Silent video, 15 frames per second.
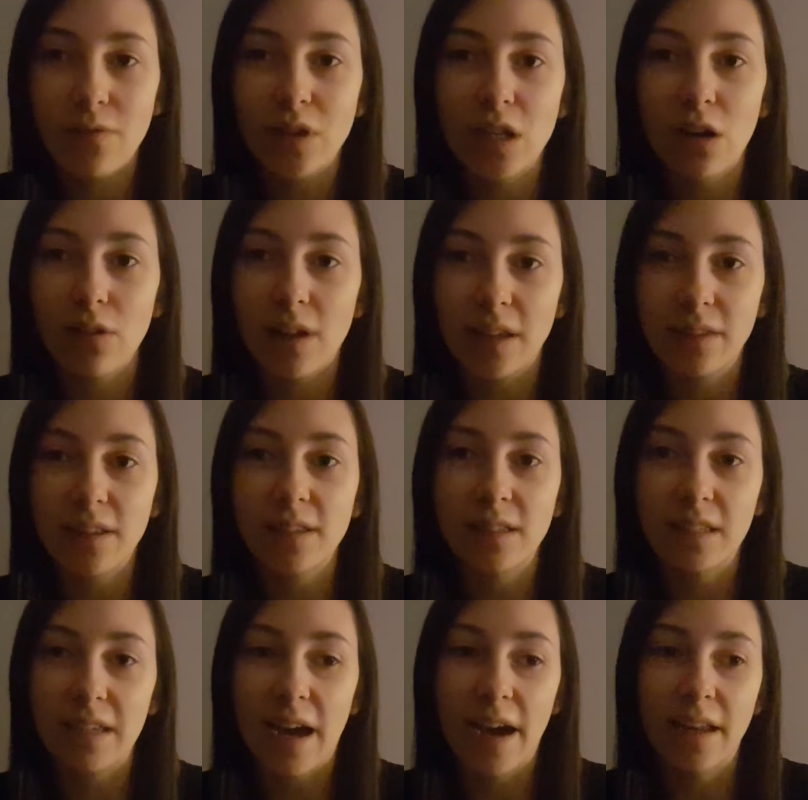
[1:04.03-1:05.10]
a video like this
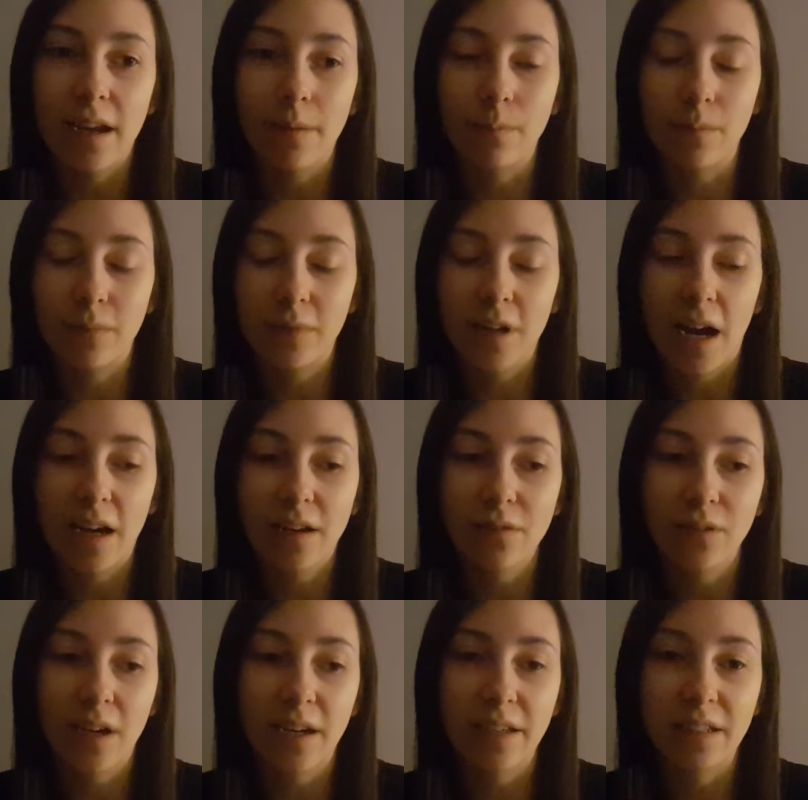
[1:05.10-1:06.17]
again. I'm kind of
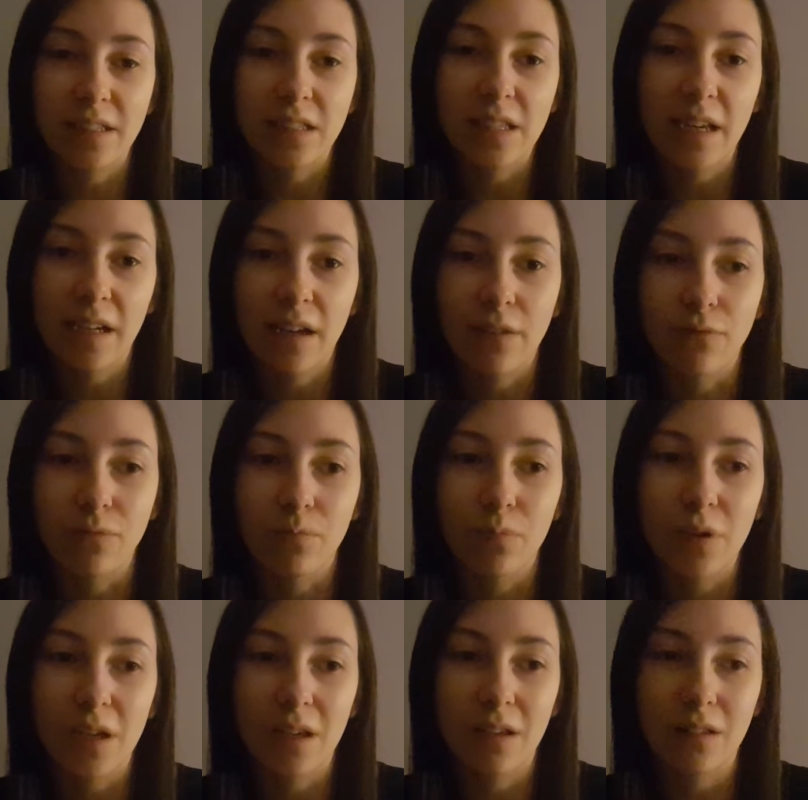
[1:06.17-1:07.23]
getting sick of
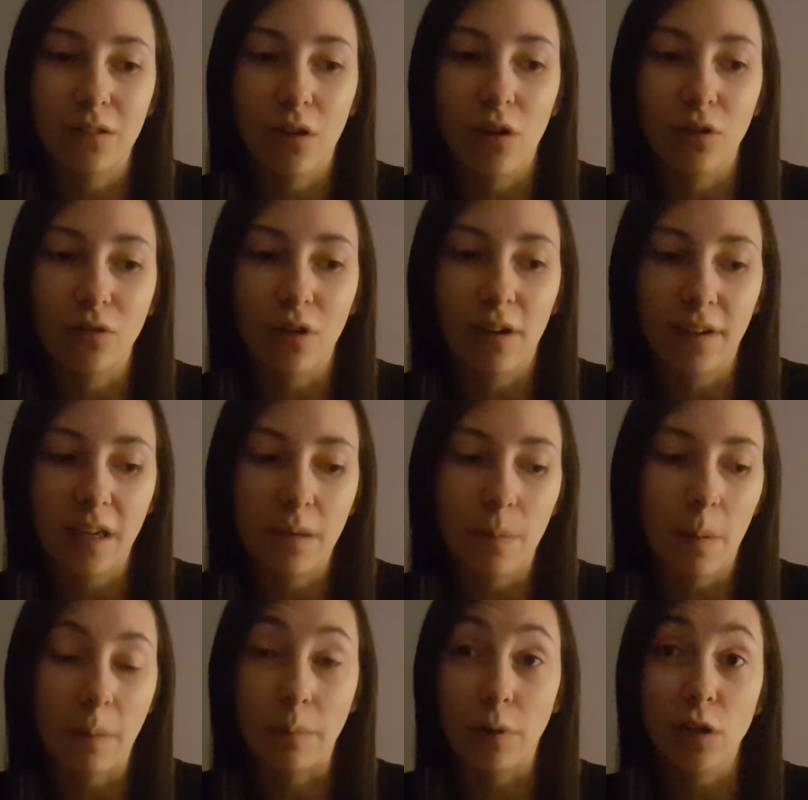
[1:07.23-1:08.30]
being all talking
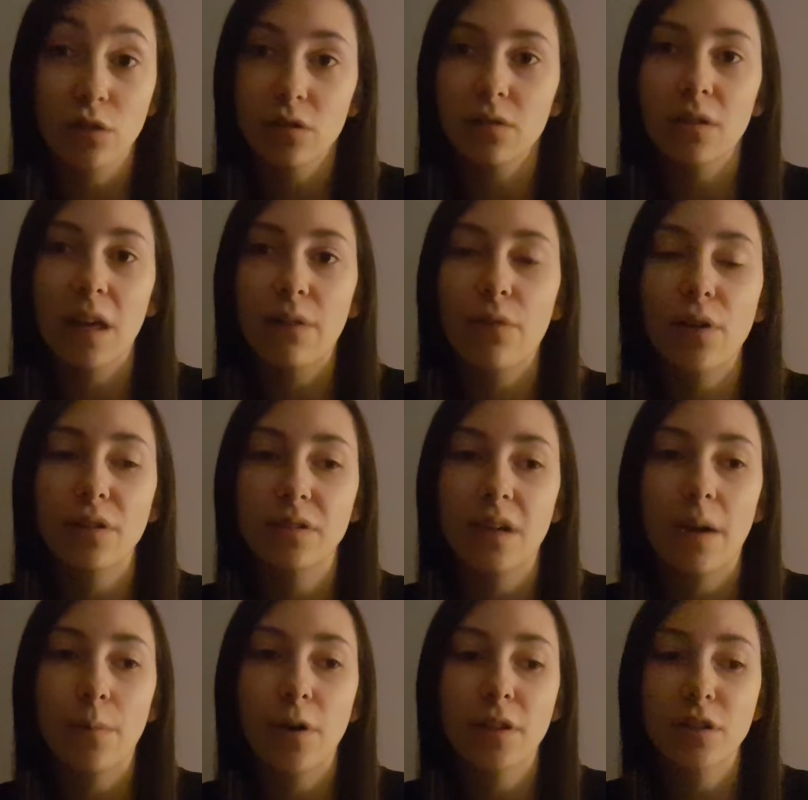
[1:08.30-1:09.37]
about my personal life all the
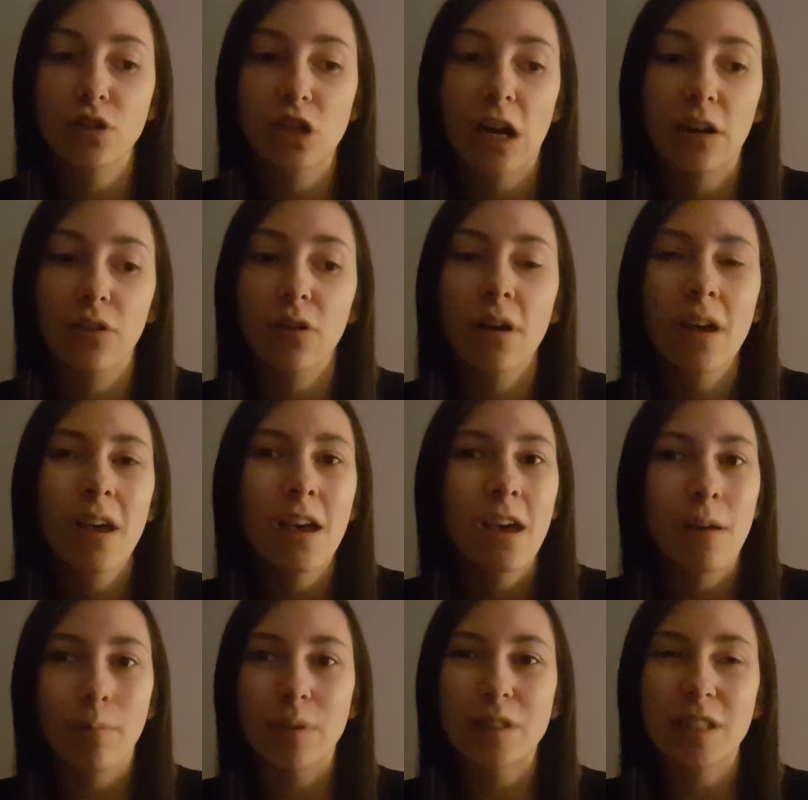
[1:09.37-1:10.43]
time on this channel.
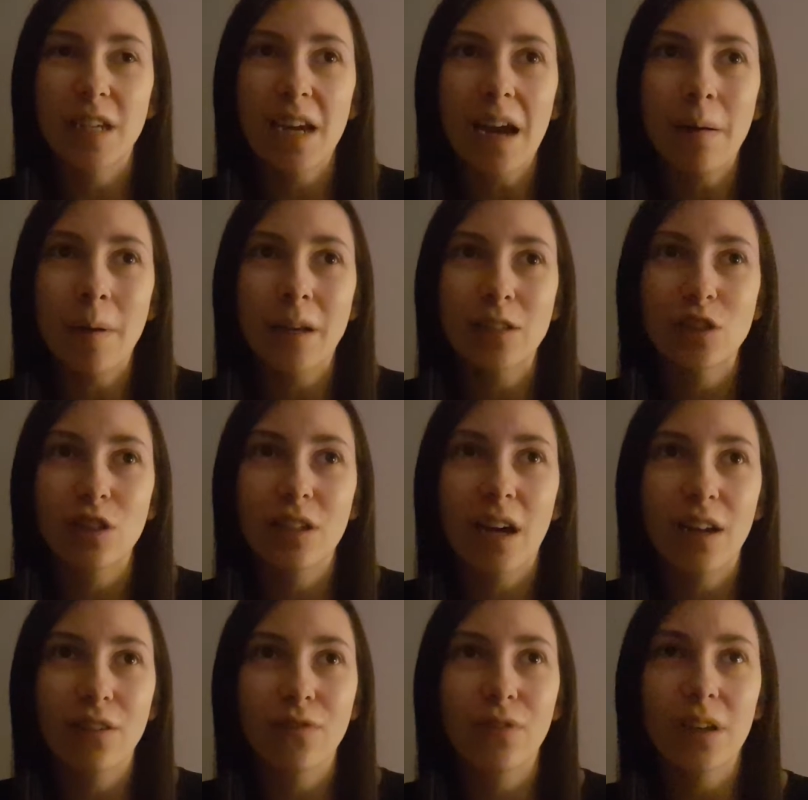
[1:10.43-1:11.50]
But today I'm actually
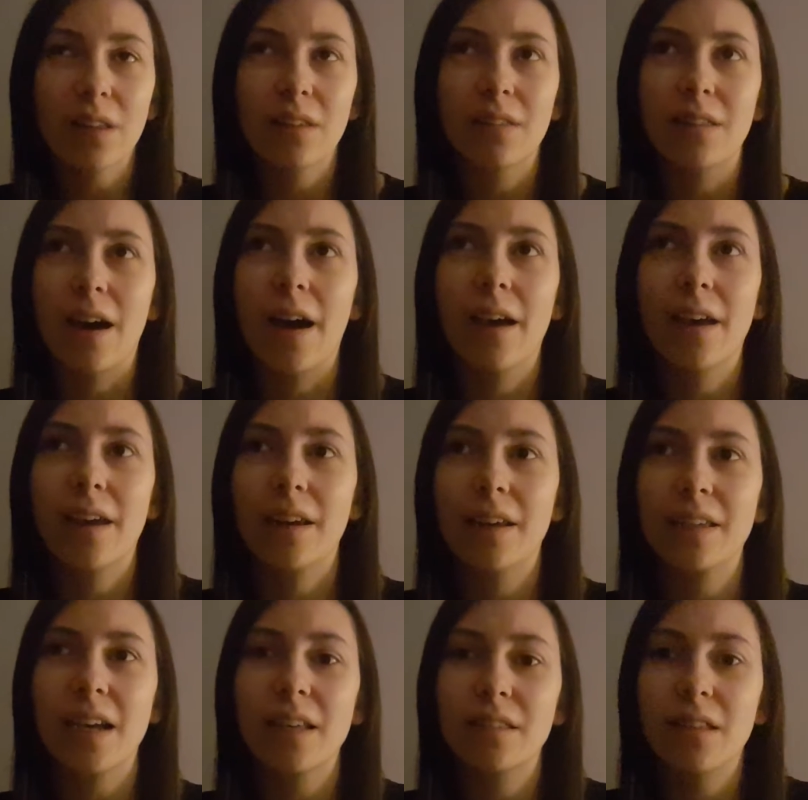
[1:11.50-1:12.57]
kind of feeling that. And I
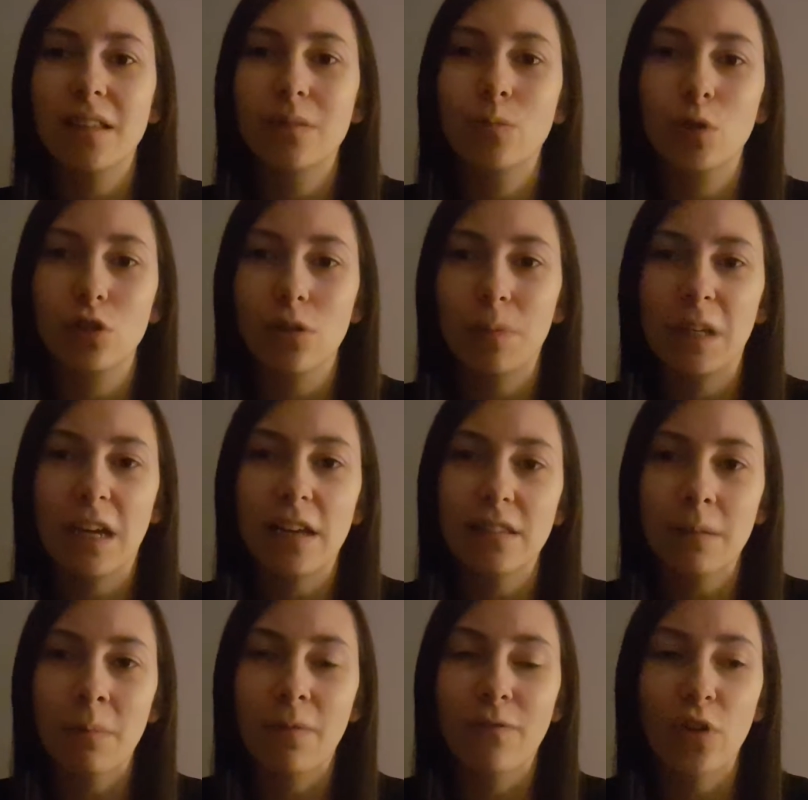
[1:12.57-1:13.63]
guess that's more so because
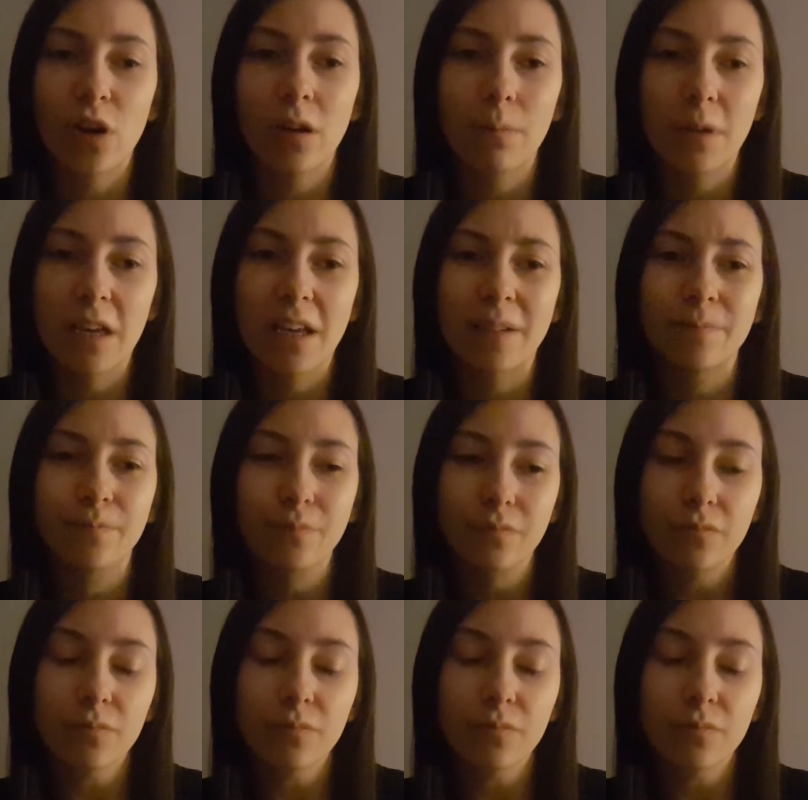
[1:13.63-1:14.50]
I prefer to be